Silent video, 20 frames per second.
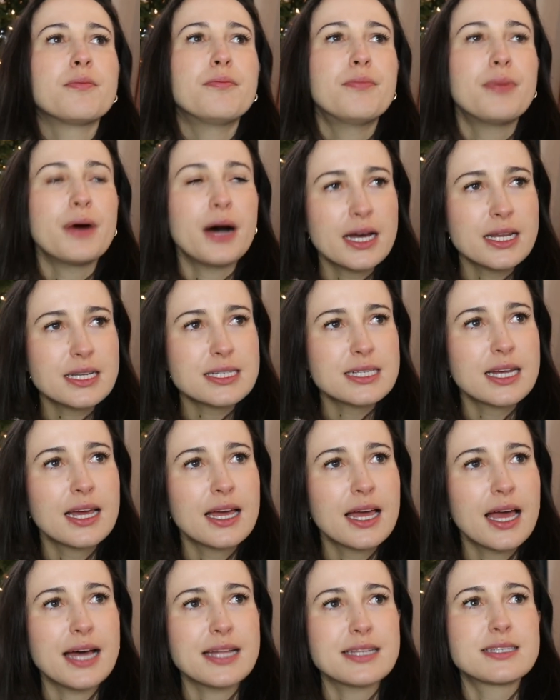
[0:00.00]
but
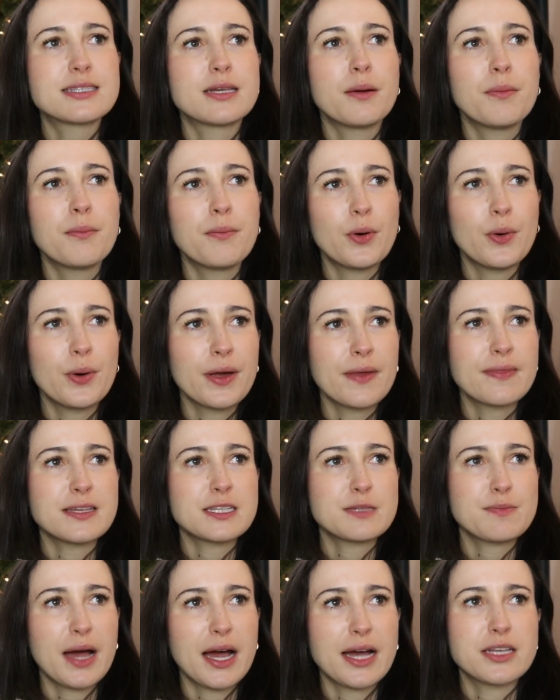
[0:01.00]
at some point
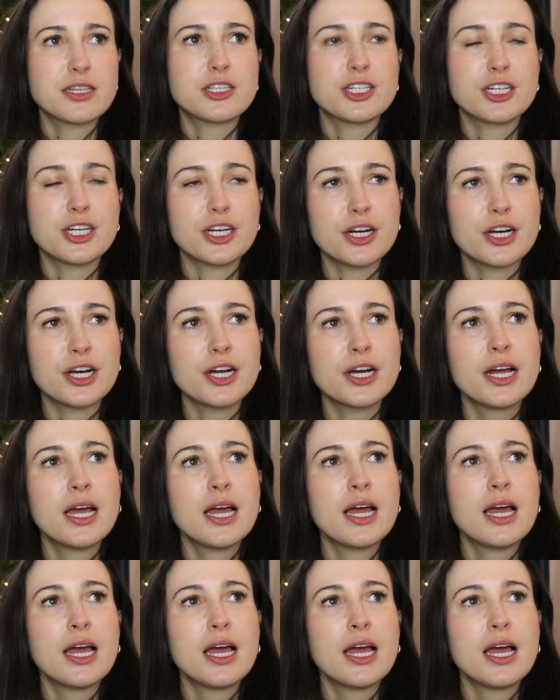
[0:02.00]
this past year,